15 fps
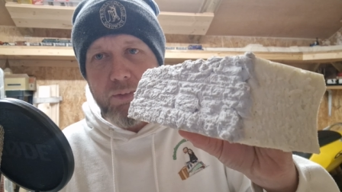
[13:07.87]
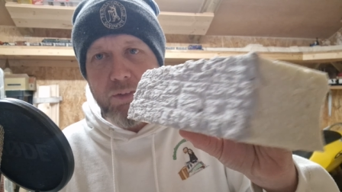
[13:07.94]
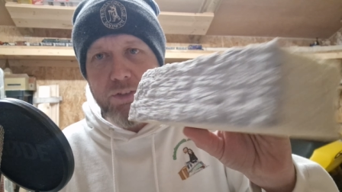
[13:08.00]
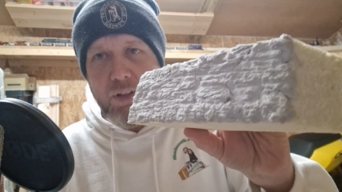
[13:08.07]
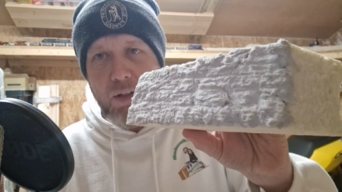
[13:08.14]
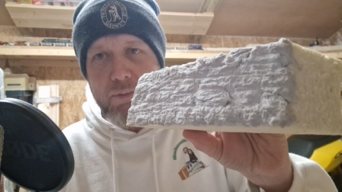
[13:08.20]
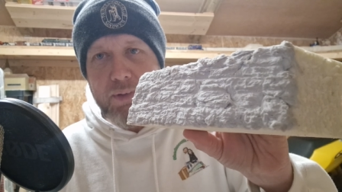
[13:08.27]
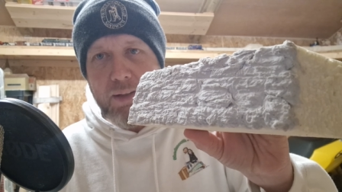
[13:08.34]

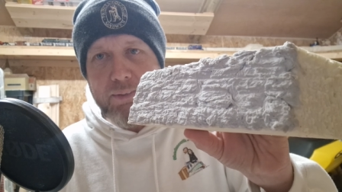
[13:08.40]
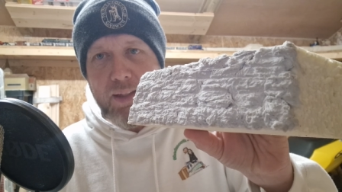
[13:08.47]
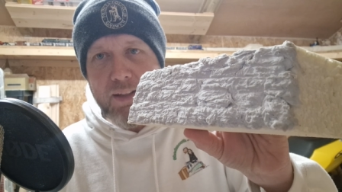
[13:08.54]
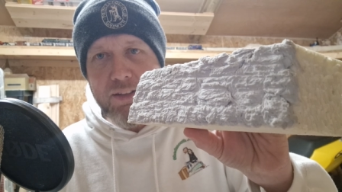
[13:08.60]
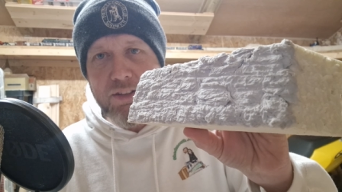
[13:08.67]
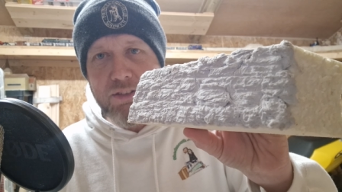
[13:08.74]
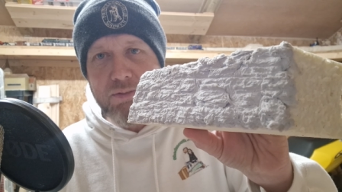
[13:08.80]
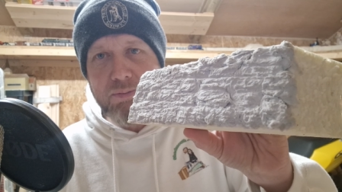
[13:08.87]
So yeah,
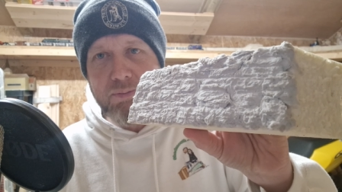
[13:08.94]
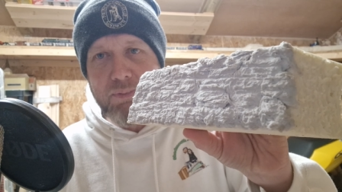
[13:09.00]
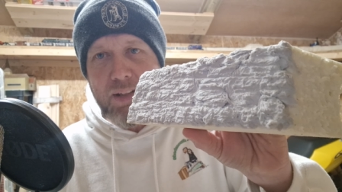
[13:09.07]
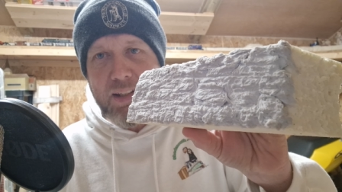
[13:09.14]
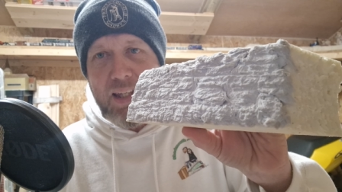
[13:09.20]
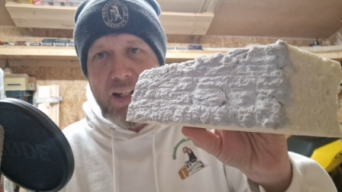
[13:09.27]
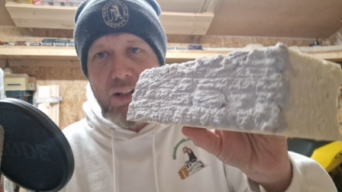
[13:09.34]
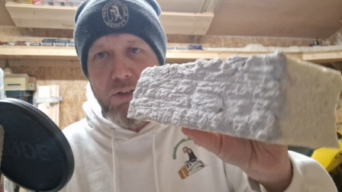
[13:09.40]
that's
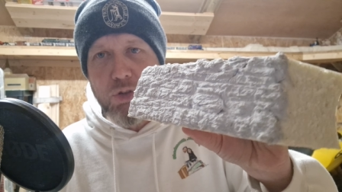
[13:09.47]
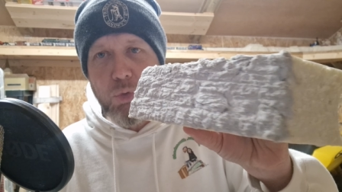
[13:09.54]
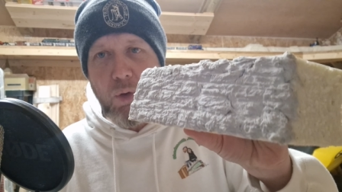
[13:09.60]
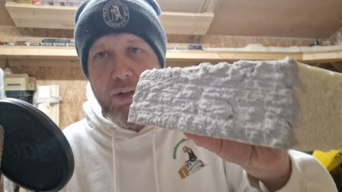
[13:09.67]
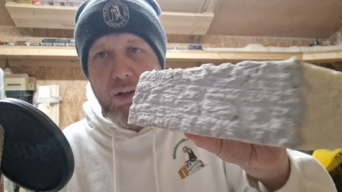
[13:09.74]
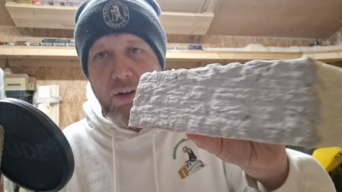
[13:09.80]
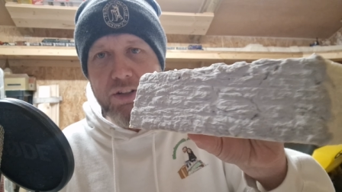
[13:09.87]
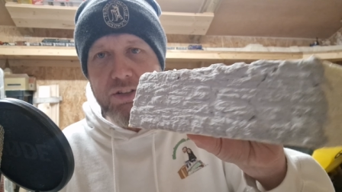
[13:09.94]
again looks
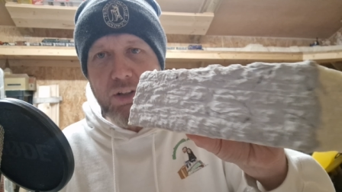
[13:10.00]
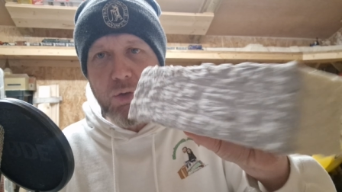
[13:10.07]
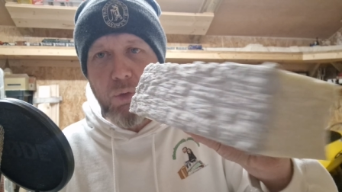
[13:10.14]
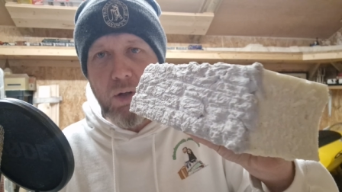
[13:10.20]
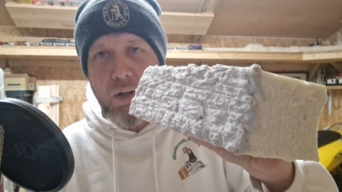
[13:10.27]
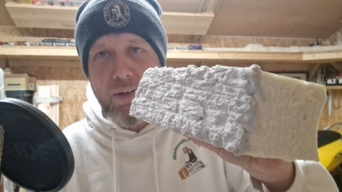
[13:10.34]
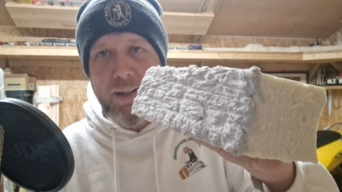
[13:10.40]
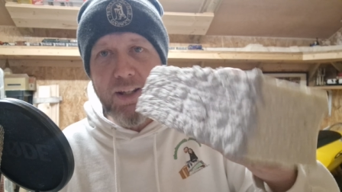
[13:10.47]
quite nice. I
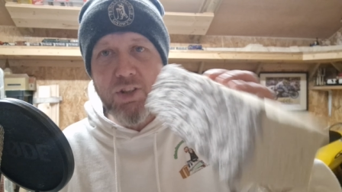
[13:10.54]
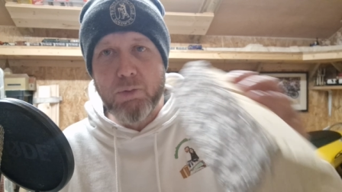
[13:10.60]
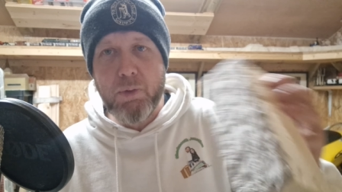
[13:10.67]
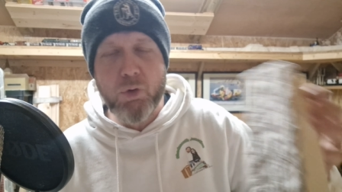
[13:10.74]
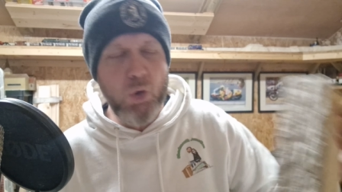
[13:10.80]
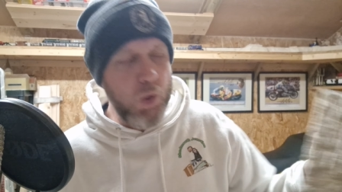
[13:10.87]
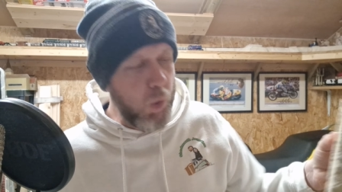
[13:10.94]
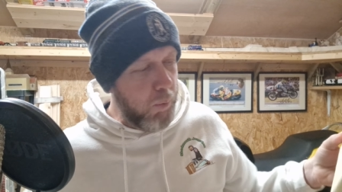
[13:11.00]
quite like that. So I
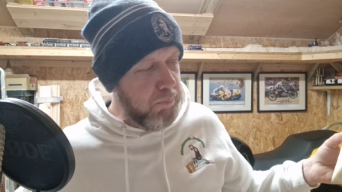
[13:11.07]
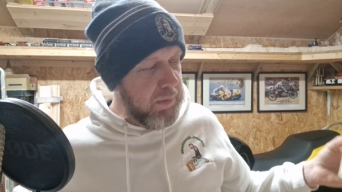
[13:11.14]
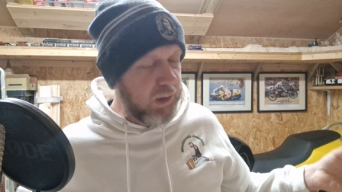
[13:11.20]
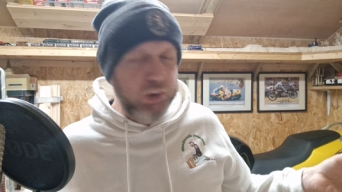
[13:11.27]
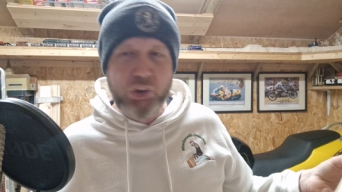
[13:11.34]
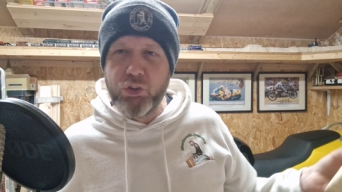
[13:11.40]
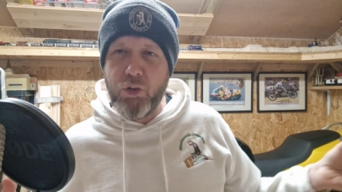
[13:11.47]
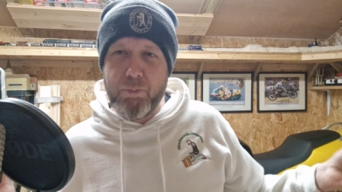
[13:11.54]
might do a little
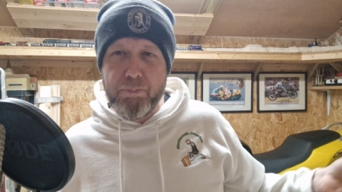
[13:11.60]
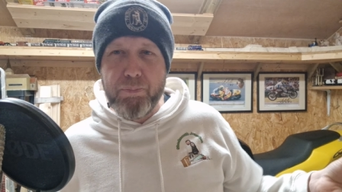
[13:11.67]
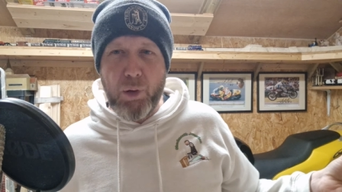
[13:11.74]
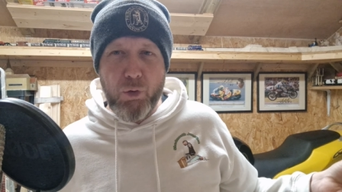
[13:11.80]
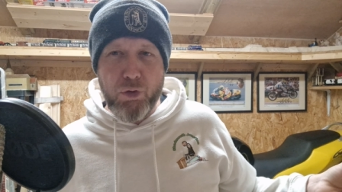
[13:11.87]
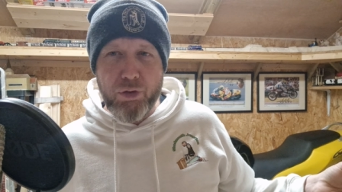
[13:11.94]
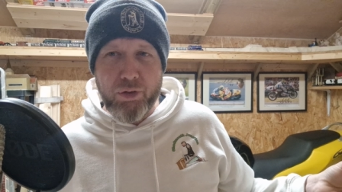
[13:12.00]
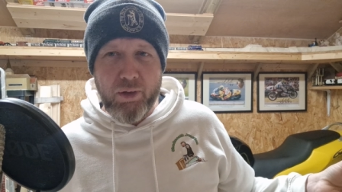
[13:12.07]
mixture of
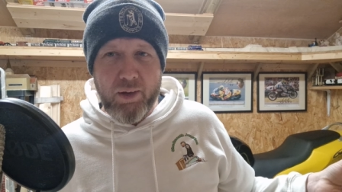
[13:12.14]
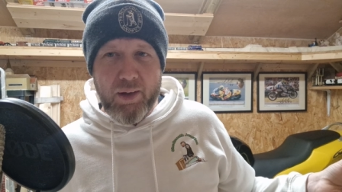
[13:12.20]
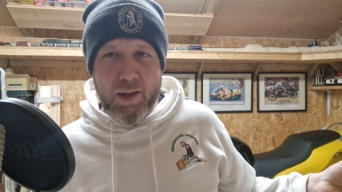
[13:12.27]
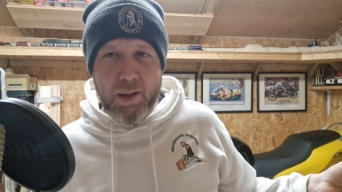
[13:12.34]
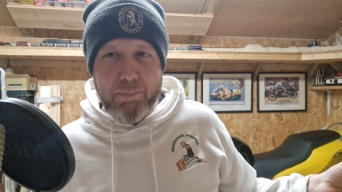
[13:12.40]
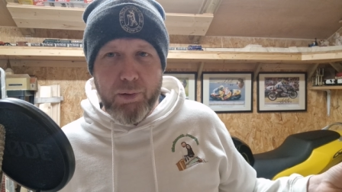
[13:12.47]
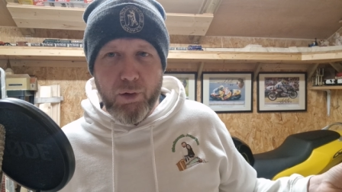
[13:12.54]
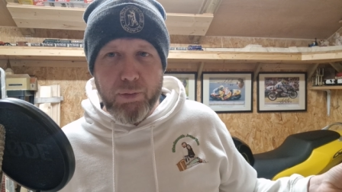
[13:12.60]
both
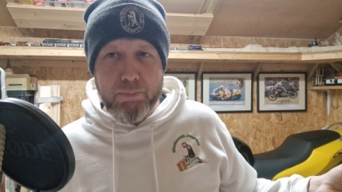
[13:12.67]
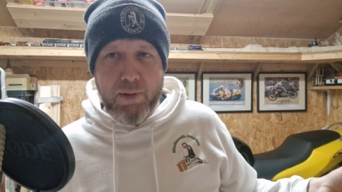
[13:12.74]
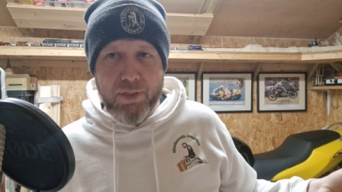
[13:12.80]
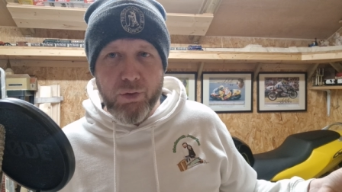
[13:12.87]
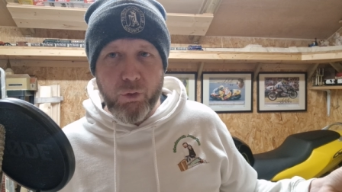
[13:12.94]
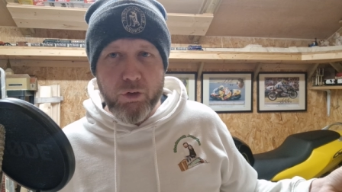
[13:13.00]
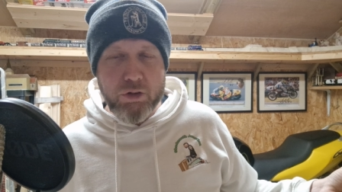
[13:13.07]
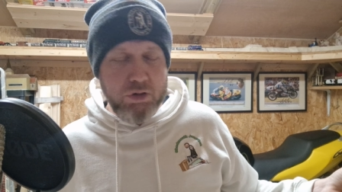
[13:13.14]
both
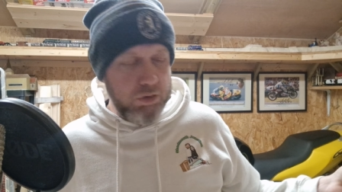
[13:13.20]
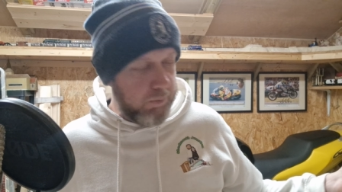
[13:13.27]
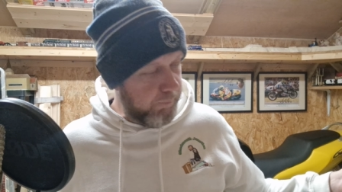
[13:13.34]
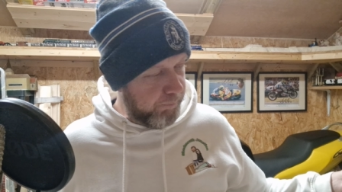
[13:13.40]
methods.